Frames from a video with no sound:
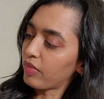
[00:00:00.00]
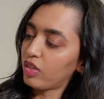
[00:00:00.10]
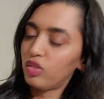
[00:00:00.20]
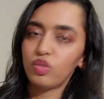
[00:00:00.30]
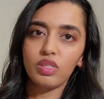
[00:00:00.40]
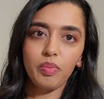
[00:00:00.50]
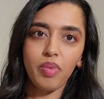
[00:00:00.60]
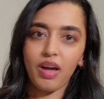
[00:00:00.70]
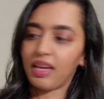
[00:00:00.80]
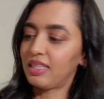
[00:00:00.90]
2 slip
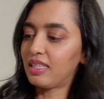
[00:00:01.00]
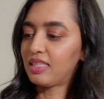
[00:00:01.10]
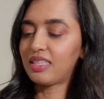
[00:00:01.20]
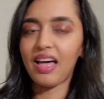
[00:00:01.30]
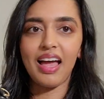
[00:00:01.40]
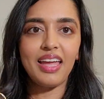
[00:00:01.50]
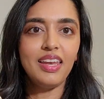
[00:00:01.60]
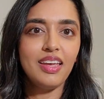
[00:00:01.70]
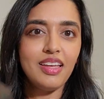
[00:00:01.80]
pockets inside.